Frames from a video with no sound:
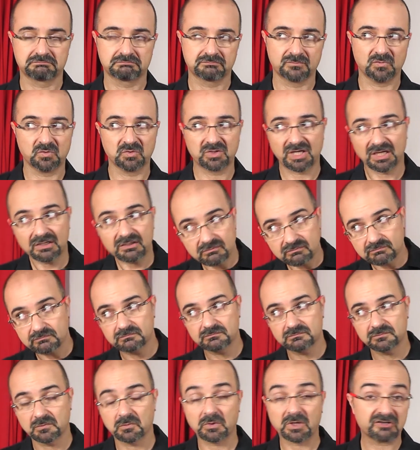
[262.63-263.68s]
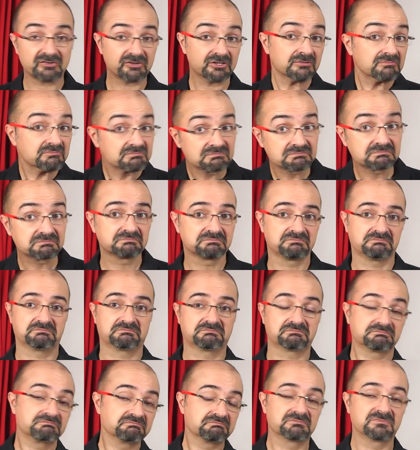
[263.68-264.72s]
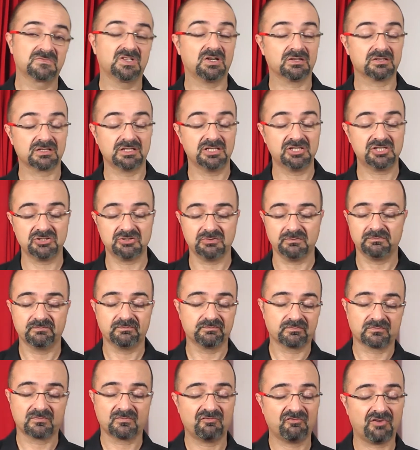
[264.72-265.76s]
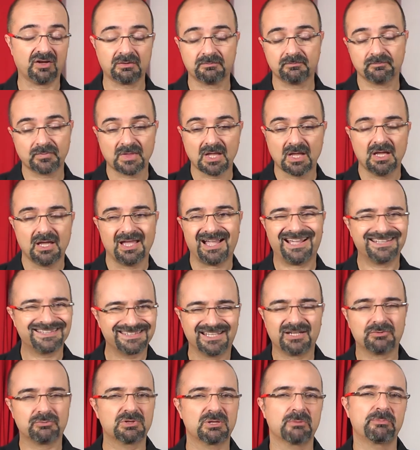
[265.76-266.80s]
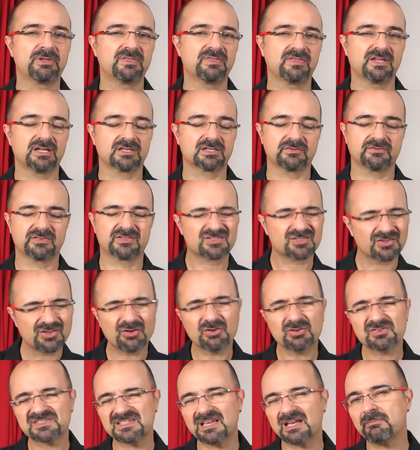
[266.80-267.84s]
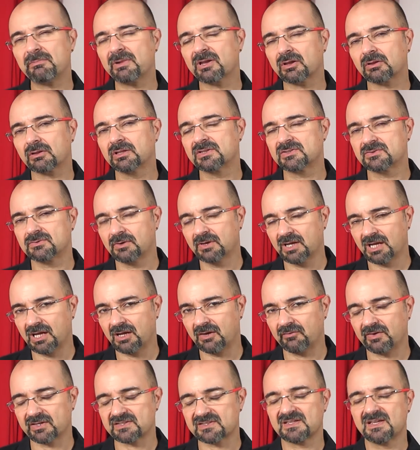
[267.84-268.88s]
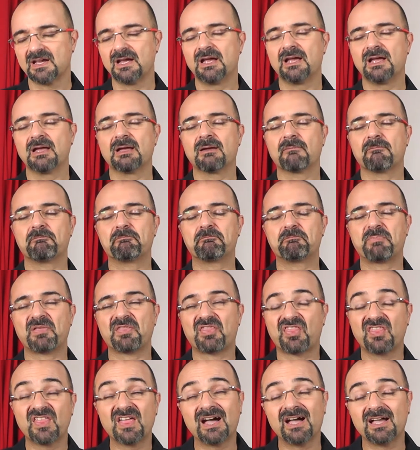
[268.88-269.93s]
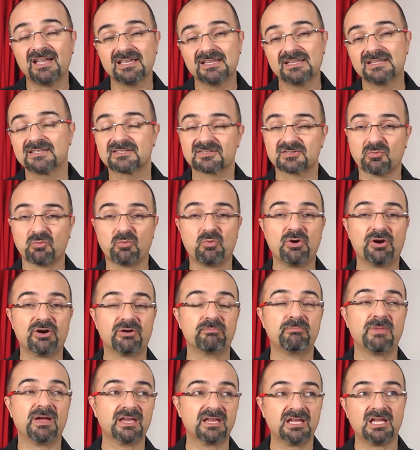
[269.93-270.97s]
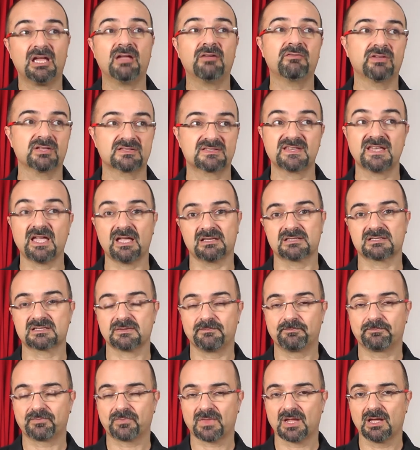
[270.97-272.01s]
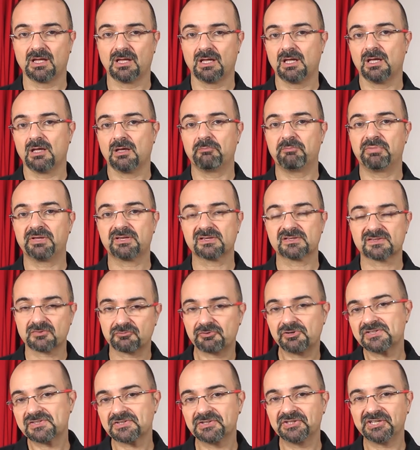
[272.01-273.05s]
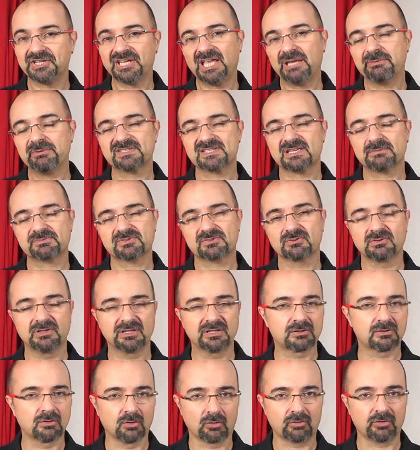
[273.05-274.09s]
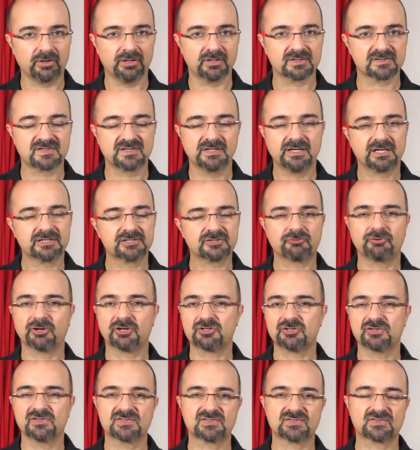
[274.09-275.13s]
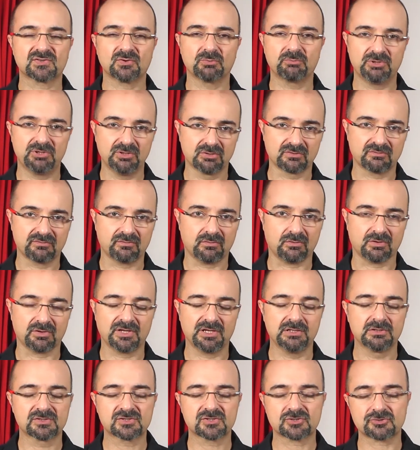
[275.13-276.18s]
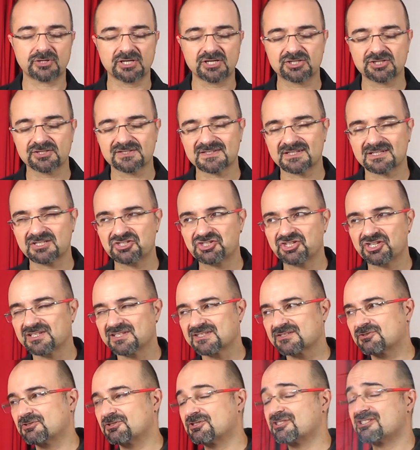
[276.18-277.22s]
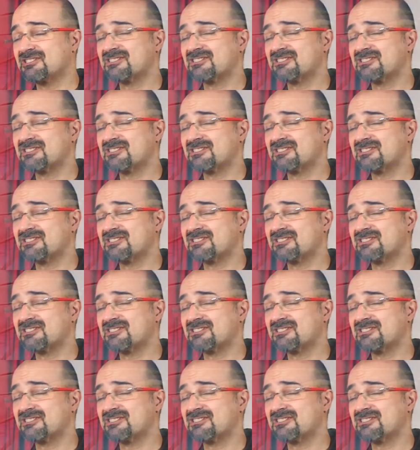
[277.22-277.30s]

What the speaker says: Okay, whatever. Not an issue. Fine. And that would have been the end of it. So those are my only two caveats. But that is where my caveats end, because the rest of the game is absolutely glorious. The art direction is so beautiful. The illustrations are just to